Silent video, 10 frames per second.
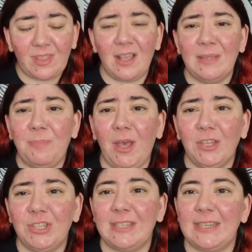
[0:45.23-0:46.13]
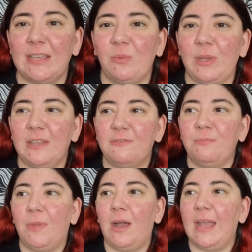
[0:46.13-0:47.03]
I purchased it with
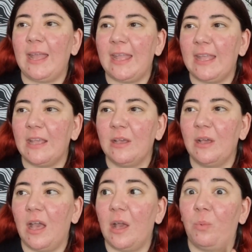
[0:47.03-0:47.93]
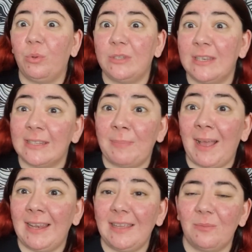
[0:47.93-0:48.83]
my Wilderness
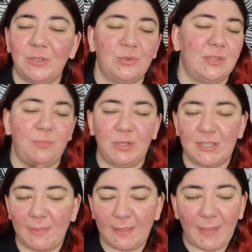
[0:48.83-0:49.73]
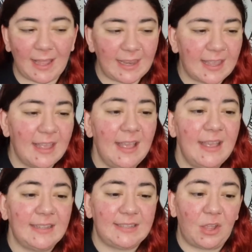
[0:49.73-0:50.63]
palette, which was the Beauty Bay palette.
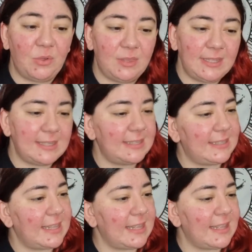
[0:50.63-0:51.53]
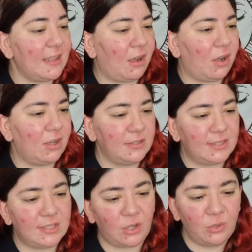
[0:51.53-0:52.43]
So this is the Heart and
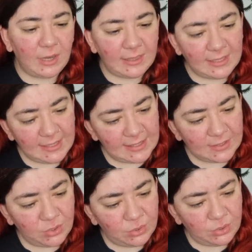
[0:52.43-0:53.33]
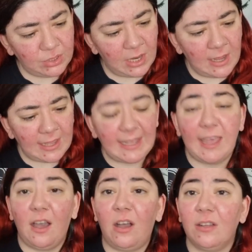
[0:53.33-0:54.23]
Soul, I think it's called.
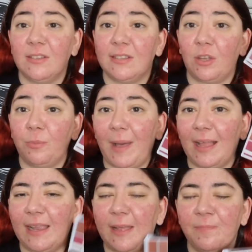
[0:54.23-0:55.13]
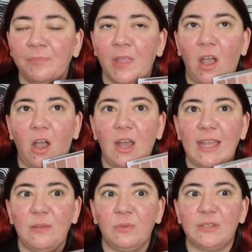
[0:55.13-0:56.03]
Yeah, Heart and Soul palette.
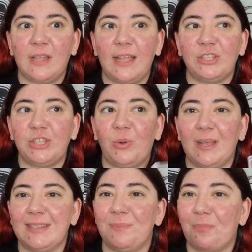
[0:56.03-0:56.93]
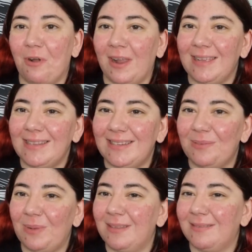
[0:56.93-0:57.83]
I was actually quite surprised
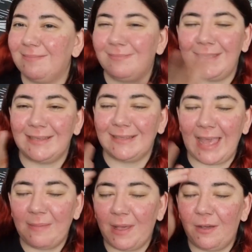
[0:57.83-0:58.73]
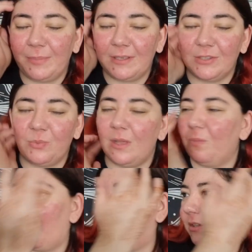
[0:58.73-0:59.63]
when these came out, because Wet
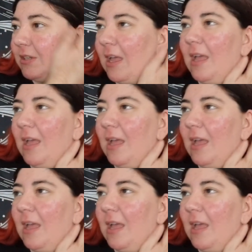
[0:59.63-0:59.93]
n Wild,